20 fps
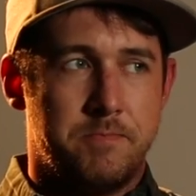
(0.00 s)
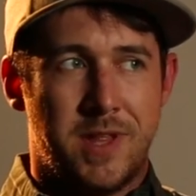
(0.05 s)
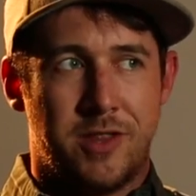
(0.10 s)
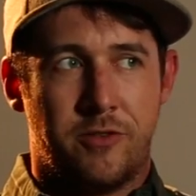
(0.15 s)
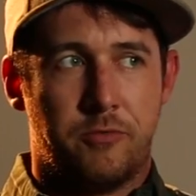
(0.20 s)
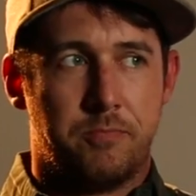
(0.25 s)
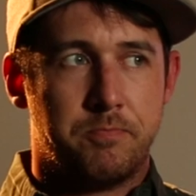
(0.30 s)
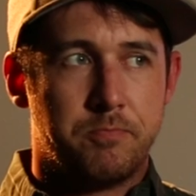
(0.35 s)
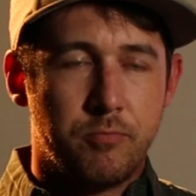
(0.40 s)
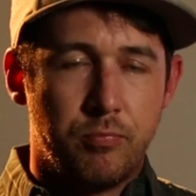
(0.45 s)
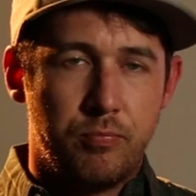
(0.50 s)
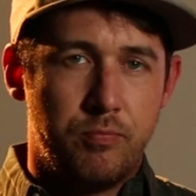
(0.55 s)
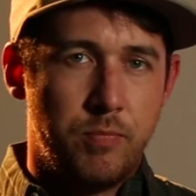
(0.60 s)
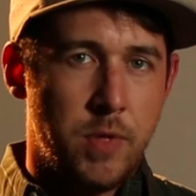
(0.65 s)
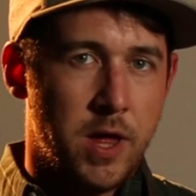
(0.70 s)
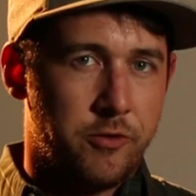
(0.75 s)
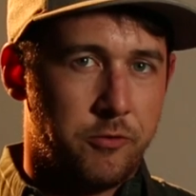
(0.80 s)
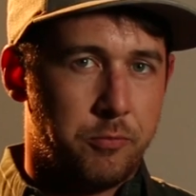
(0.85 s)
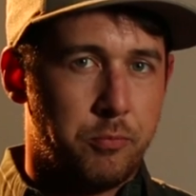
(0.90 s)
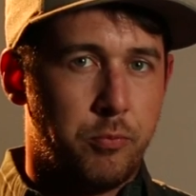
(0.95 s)
That's,
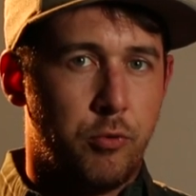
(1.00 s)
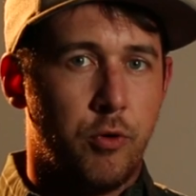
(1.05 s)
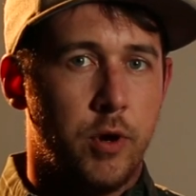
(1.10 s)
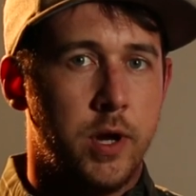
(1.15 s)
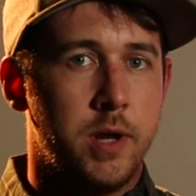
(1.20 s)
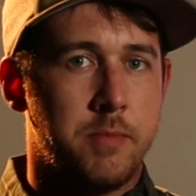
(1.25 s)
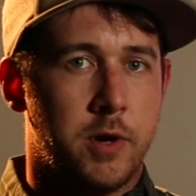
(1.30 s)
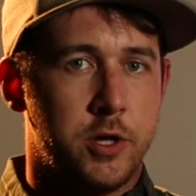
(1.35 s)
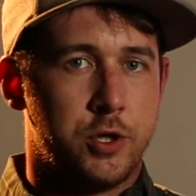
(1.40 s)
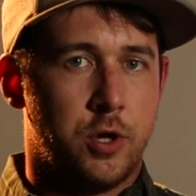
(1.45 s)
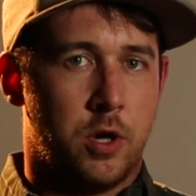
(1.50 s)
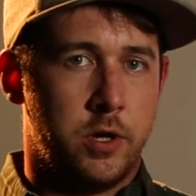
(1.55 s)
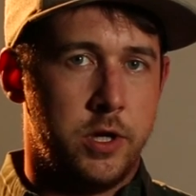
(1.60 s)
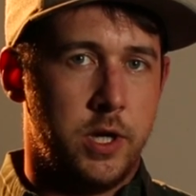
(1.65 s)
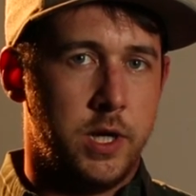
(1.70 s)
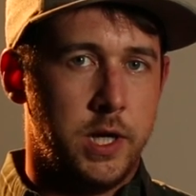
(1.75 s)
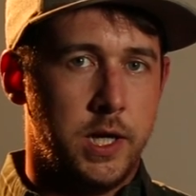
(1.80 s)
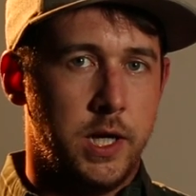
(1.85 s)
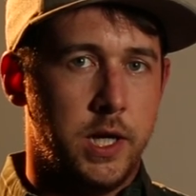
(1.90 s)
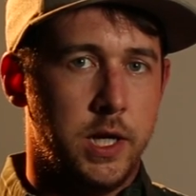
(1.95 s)
that's pretty much all
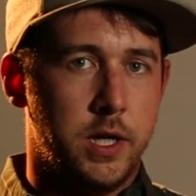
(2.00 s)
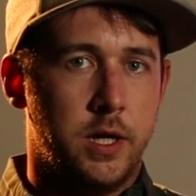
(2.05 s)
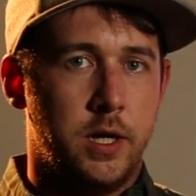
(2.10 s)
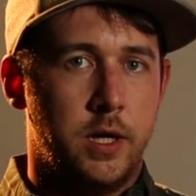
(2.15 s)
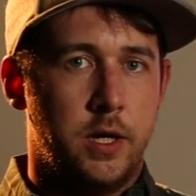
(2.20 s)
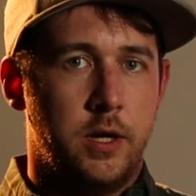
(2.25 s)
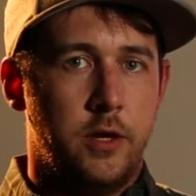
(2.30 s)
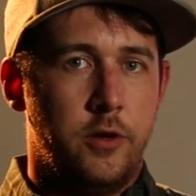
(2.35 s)
you need.